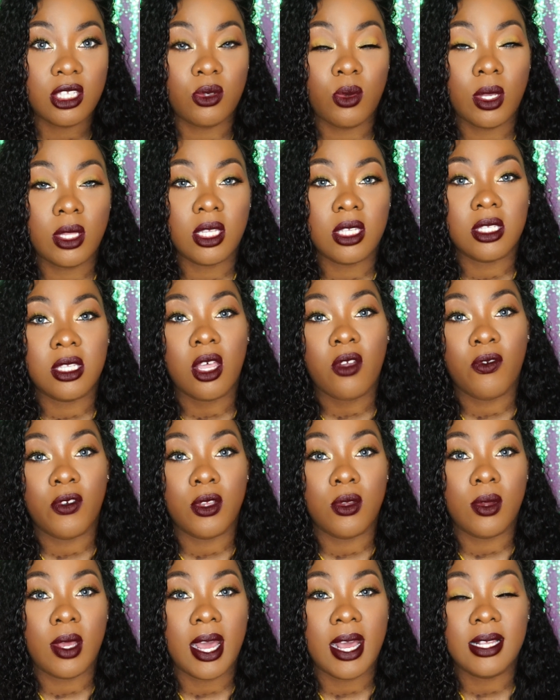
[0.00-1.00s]
doing this look for
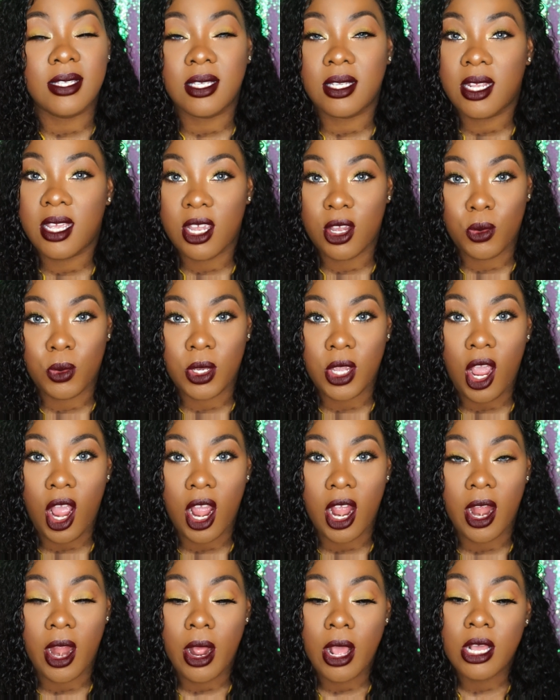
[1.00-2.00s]
you guys, and here we are.